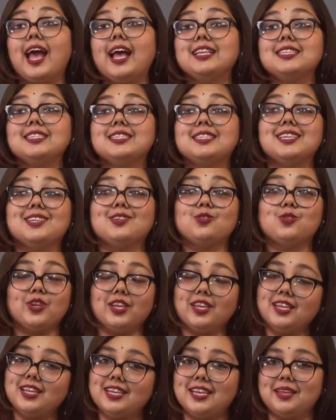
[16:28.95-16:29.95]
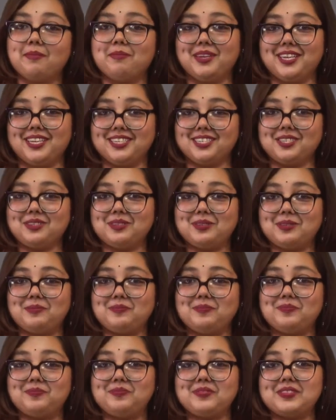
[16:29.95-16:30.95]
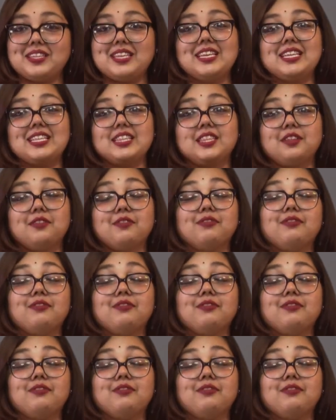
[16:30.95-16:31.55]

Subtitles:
as they drink lemonade. The